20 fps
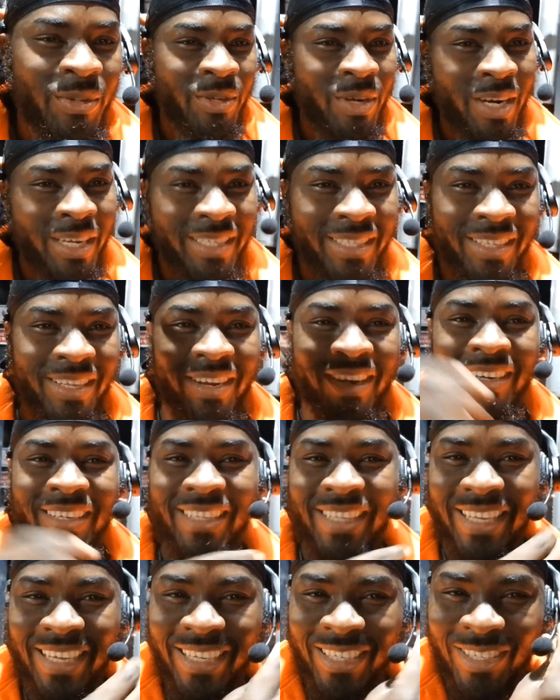
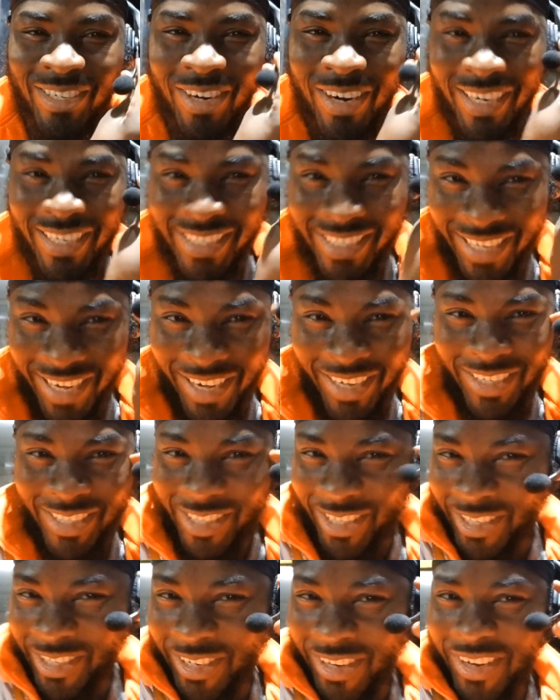TriStars,
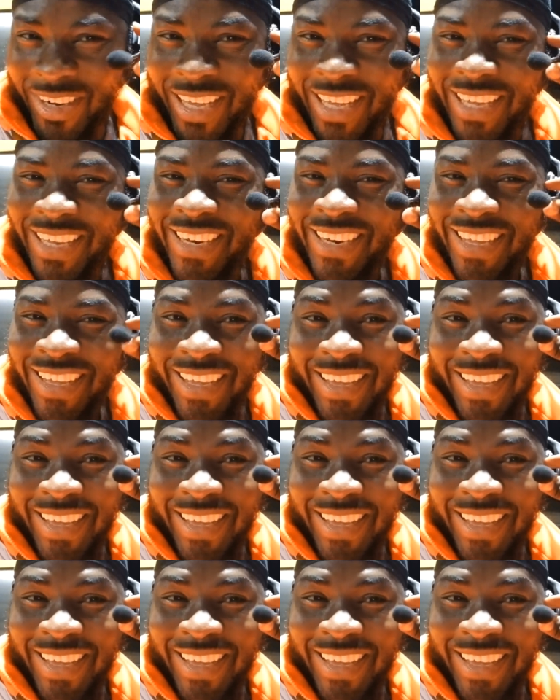TriStars Trucking.